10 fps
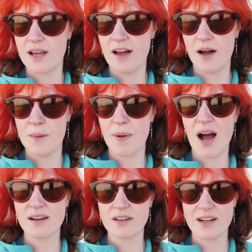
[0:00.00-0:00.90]
um,
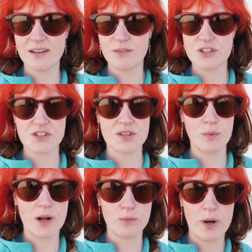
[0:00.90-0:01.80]
Angra, which is the
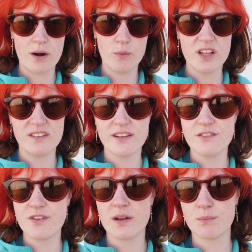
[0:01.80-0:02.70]
one where we
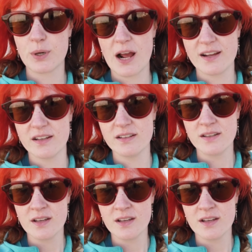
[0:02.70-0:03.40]
live, and Praia,